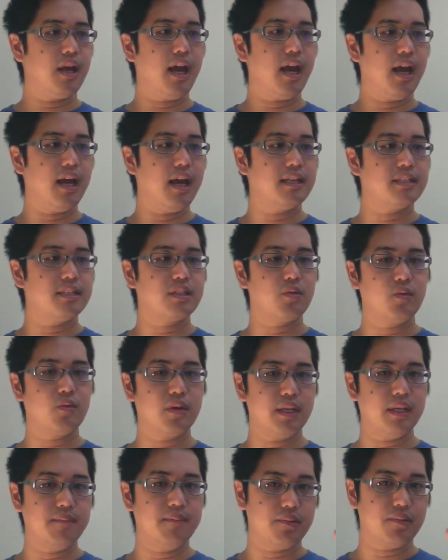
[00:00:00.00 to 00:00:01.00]
add
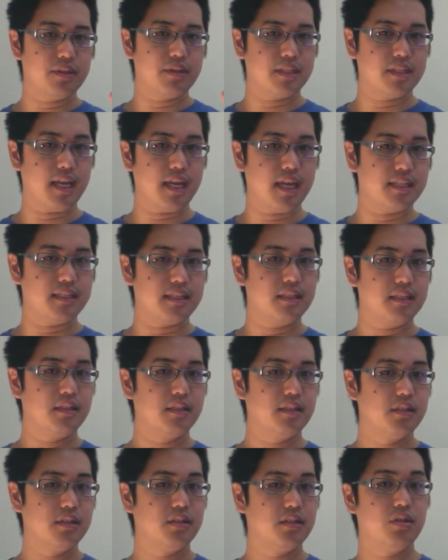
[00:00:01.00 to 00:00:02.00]
20%
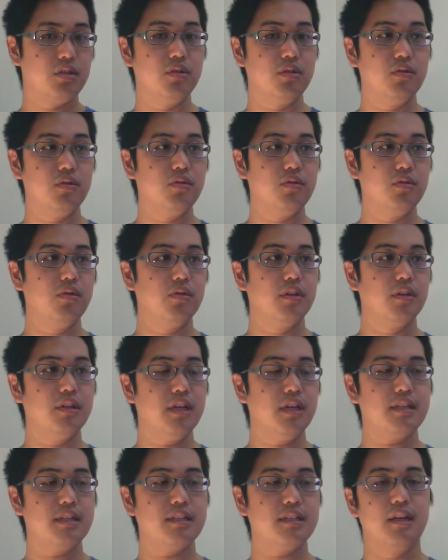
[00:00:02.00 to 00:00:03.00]
to
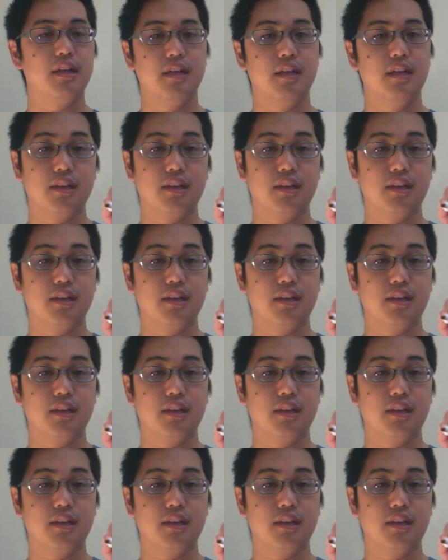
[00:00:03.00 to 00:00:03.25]
this,